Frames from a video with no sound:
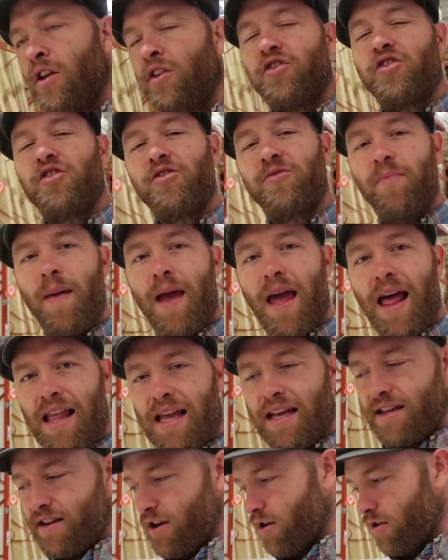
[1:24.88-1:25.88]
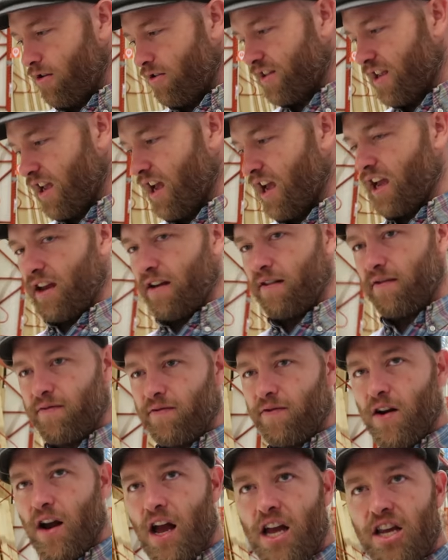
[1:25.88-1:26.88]
Smell it outside.
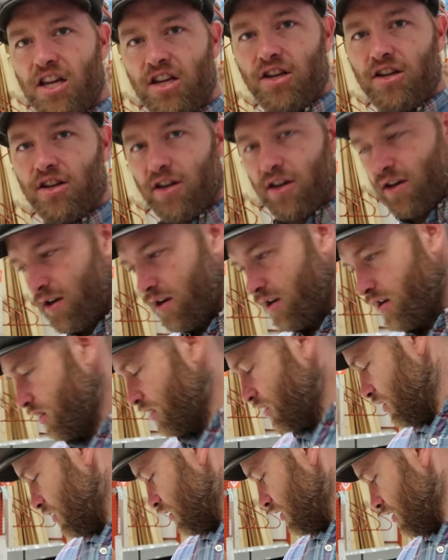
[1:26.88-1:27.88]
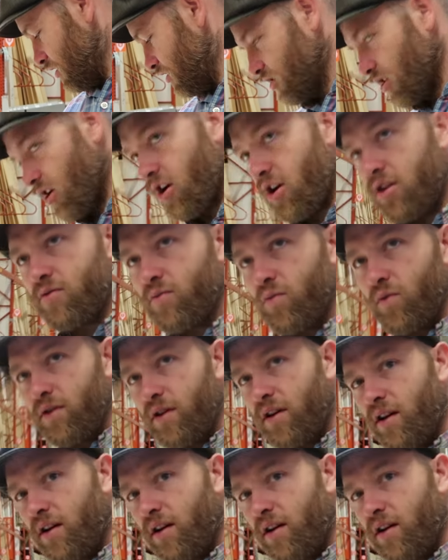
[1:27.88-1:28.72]
Fresh sawn wood.